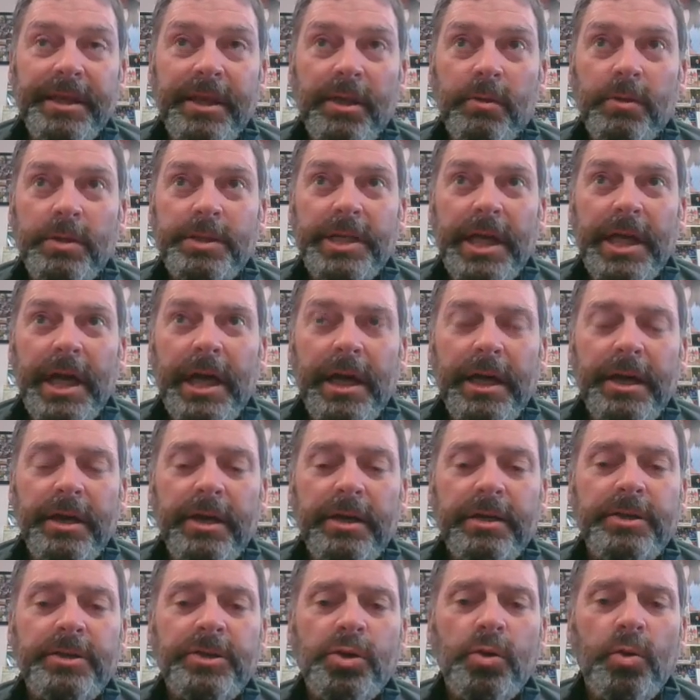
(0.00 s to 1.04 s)
There was
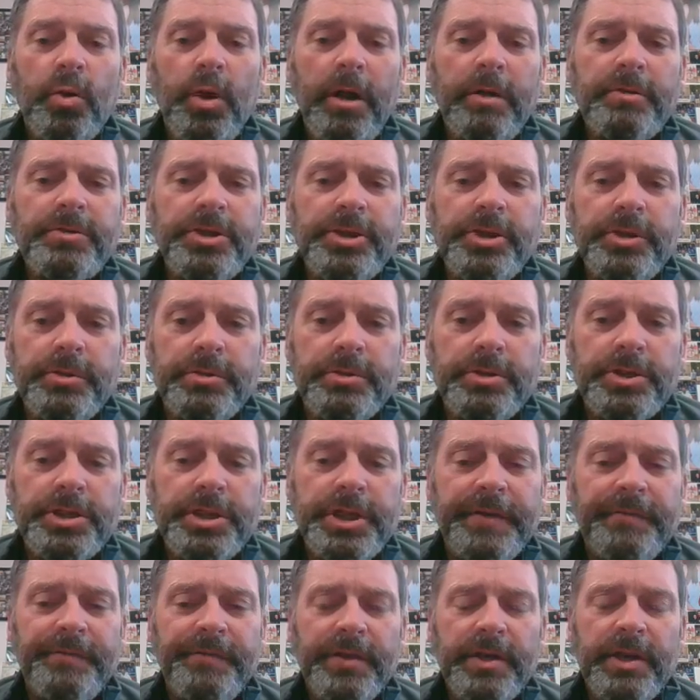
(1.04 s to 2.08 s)
112 students
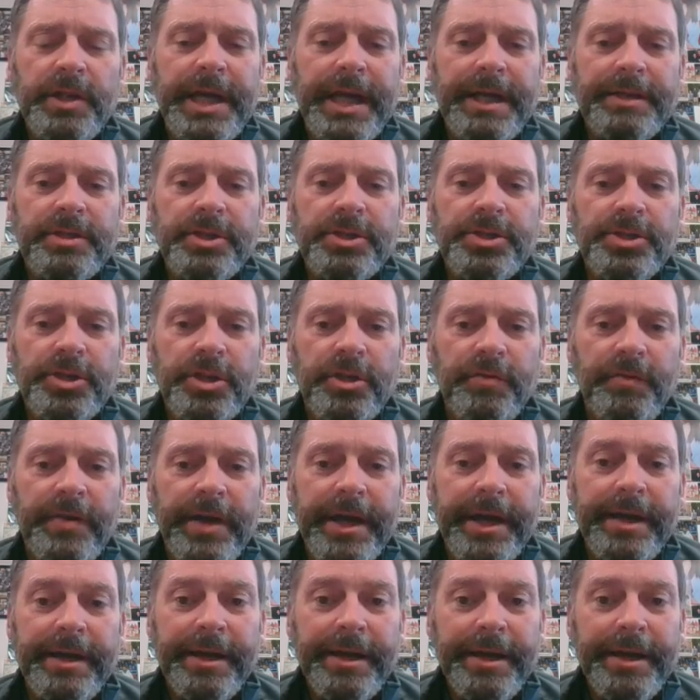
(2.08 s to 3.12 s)
that filled out the
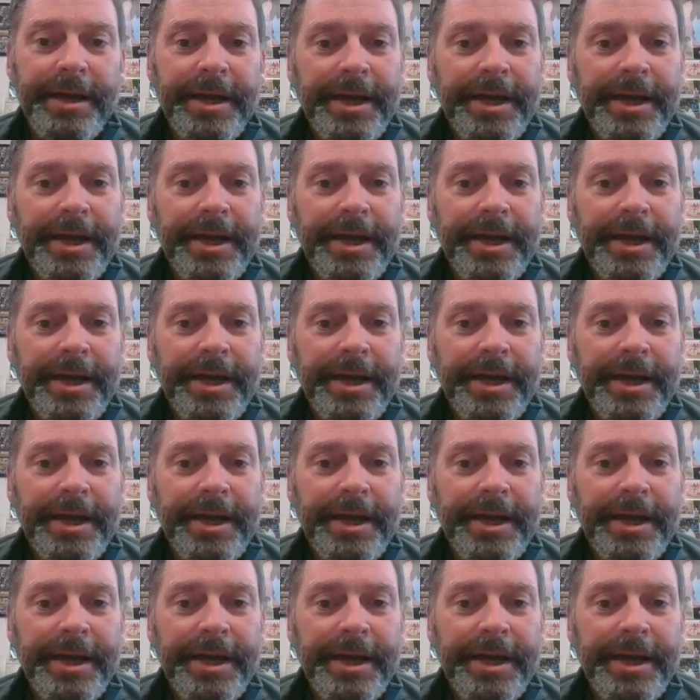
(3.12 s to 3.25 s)
survey,